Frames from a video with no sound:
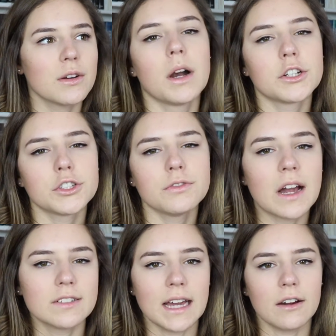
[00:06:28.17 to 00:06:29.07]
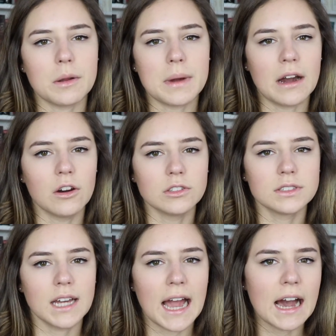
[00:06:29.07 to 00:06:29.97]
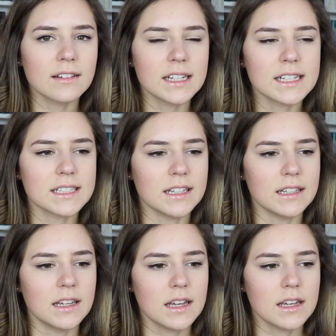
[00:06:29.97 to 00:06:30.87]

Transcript: Marsh found out about Alice and